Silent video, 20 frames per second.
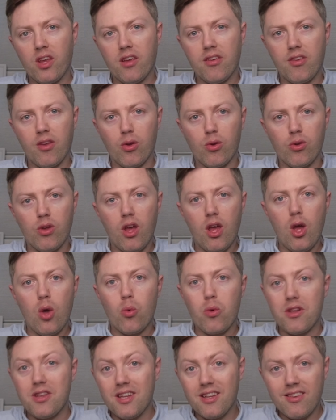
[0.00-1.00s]
So
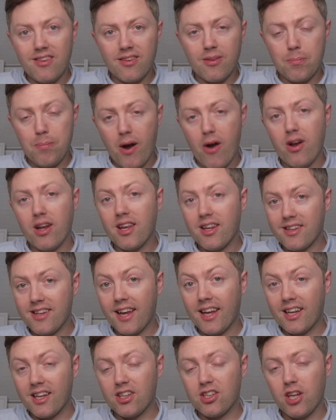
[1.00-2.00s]
when this is apparently a
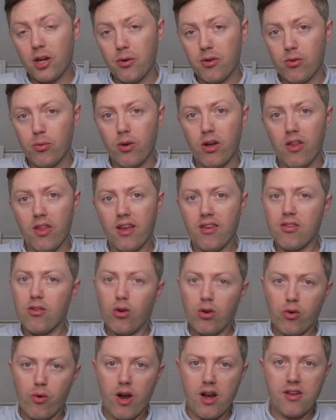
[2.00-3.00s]
daily show as well, that's
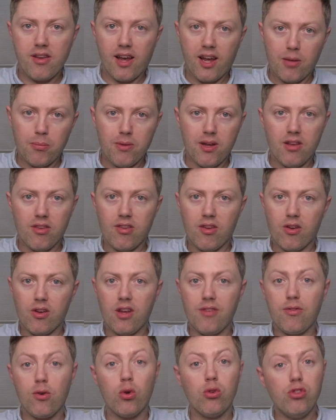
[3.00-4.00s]
not great, I admit. So
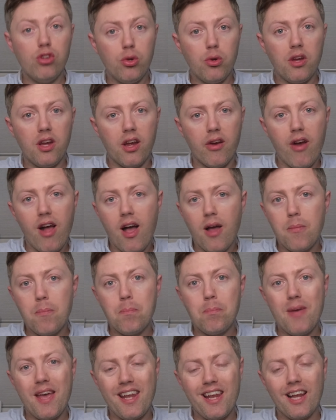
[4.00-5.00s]
if you're new here, I'm
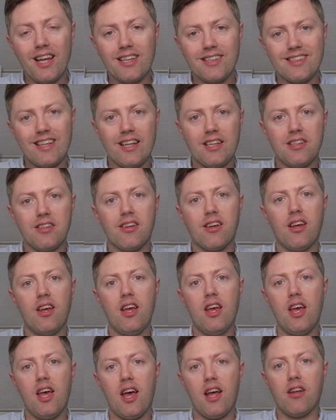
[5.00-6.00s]
Ben Alexander,
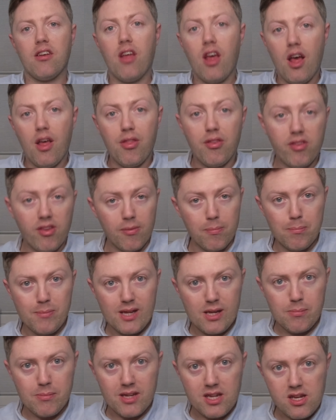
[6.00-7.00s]
and this is
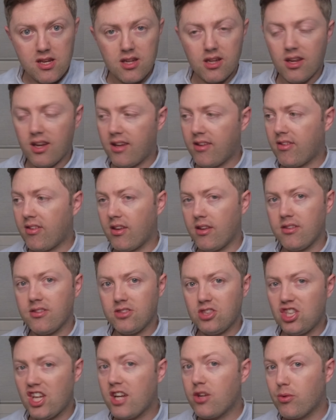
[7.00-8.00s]
me. He's
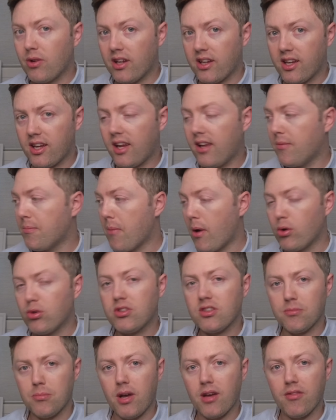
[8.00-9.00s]
generally in
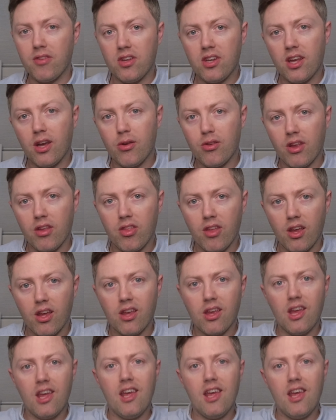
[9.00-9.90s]
most of my videos, I think.